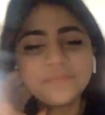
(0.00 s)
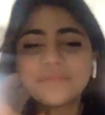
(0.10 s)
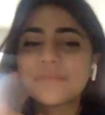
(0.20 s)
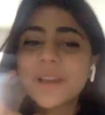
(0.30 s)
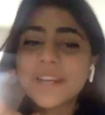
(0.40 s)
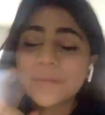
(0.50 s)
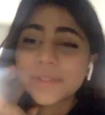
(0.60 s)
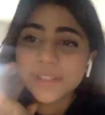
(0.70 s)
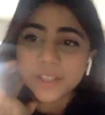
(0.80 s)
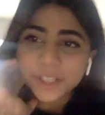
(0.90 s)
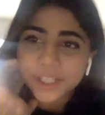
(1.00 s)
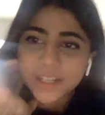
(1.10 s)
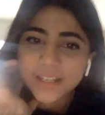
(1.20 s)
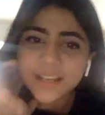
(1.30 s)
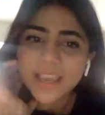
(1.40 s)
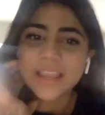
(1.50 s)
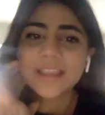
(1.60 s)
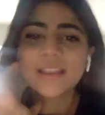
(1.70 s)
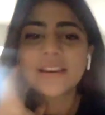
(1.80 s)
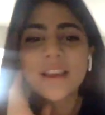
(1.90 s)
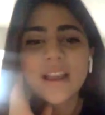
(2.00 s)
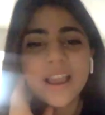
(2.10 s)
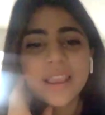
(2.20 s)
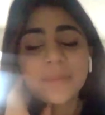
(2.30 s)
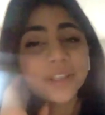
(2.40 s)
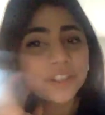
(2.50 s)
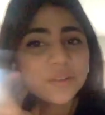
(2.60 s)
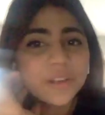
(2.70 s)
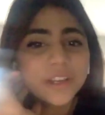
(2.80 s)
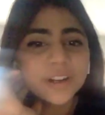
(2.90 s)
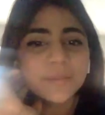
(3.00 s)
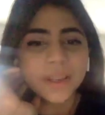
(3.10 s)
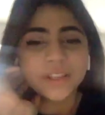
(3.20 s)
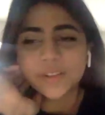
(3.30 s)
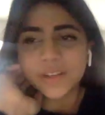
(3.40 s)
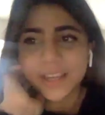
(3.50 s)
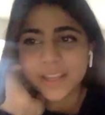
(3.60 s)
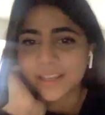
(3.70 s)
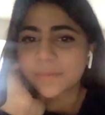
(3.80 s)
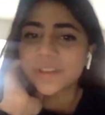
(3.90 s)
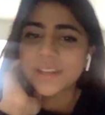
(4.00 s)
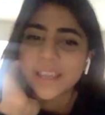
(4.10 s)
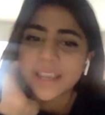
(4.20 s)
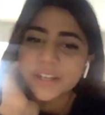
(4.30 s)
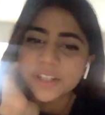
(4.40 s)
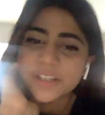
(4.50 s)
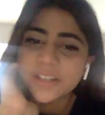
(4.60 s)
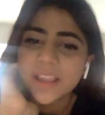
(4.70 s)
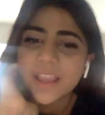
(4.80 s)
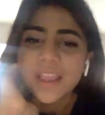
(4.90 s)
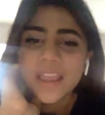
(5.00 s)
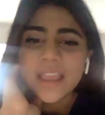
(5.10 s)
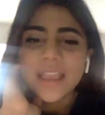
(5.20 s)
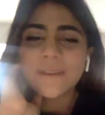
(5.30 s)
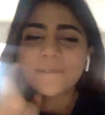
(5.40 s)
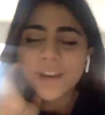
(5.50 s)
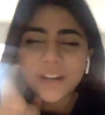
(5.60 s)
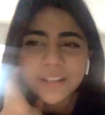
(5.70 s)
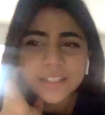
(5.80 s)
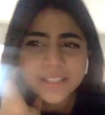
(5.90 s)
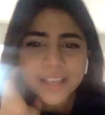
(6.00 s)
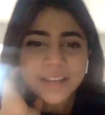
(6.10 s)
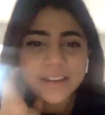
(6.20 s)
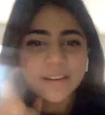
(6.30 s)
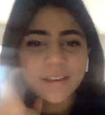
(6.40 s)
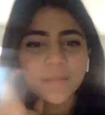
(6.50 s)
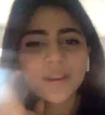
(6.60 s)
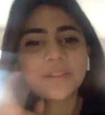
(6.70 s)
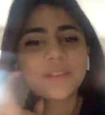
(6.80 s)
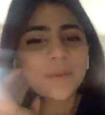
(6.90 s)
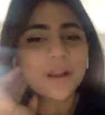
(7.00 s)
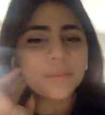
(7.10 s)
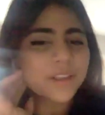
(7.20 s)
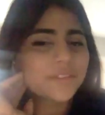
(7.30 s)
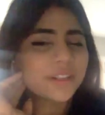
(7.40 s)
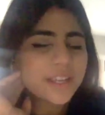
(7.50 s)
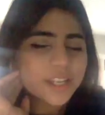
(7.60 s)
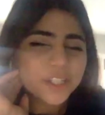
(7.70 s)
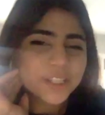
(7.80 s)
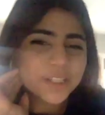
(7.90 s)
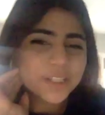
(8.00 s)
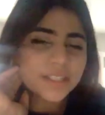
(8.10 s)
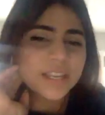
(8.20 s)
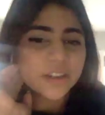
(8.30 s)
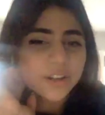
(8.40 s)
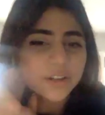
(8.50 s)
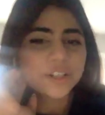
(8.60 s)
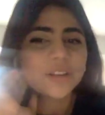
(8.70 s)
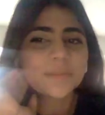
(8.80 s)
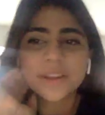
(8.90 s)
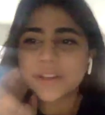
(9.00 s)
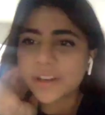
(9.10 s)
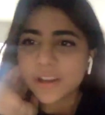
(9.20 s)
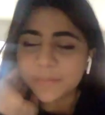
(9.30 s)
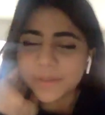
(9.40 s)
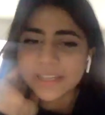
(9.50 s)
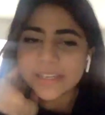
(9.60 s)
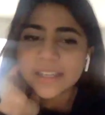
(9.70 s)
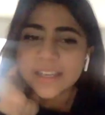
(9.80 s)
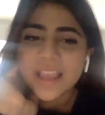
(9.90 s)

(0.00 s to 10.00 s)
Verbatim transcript: my name is Anushka, and I'm a junior majoring in communication. And I'm very excited about the public relations internship at your company.